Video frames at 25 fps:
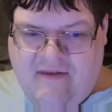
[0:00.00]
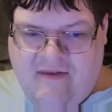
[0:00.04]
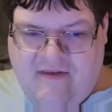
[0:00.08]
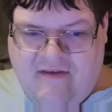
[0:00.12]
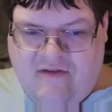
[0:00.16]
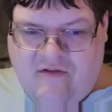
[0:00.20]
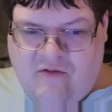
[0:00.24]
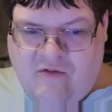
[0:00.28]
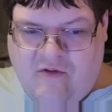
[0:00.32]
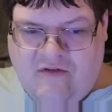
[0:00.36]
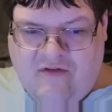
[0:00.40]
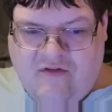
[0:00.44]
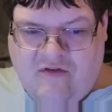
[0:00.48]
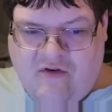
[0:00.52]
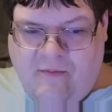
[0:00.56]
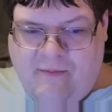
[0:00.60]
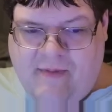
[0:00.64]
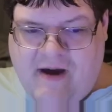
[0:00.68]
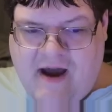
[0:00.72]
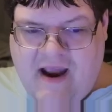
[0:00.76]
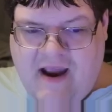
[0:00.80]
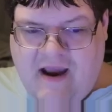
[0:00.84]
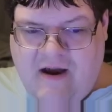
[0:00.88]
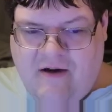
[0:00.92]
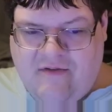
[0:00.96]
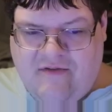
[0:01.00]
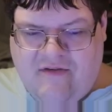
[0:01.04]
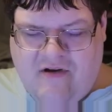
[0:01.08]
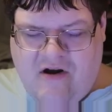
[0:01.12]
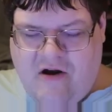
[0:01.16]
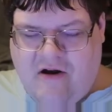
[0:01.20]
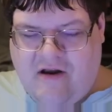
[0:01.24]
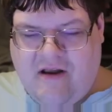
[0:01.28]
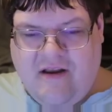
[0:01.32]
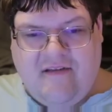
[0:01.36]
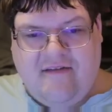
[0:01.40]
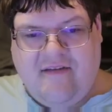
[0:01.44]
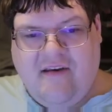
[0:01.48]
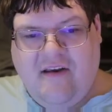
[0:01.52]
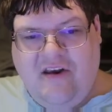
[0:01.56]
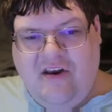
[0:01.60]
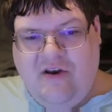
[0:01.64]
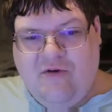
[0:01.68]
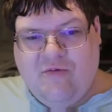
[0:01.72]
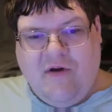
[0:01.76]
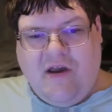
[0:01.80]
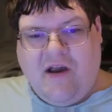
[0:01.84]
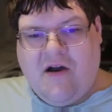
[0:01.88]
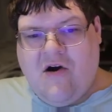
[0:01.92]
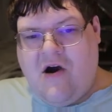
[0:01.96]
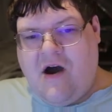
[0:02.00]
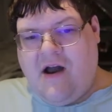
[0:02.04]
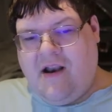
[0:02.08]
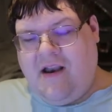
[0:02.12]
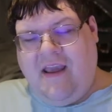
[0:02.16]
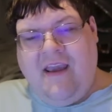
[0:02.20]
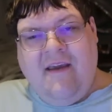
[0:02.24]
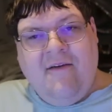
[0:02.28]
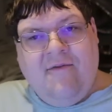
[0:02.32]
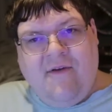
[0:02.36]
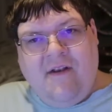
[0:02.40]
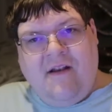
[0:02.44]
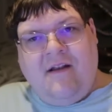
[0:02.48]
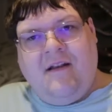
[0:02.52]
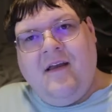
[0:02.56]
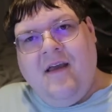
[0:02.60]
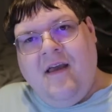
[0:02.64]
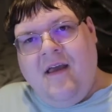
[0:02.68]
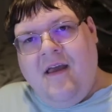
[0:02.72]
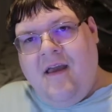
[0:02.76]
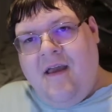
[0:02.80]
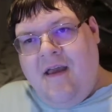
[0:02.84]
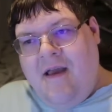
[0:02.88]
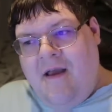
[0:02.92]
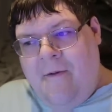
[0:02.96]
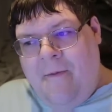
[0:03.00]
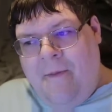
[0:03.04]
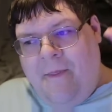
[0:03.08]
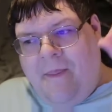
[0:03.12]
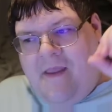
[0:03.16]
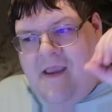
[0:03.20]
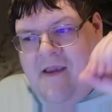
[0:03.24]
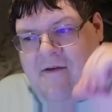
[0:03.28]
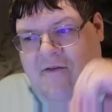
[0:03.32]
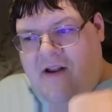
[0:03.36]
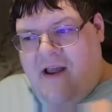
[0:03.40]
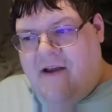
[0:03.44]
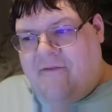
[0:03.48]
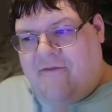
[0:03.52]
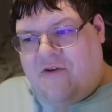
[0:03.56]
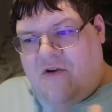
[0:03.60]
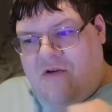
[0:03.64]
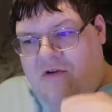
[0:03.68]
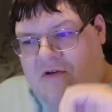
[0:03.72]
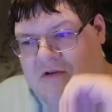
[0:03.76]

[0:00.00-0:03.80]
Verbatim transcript: that the Sword Soul buyouts are continuing on. Even even after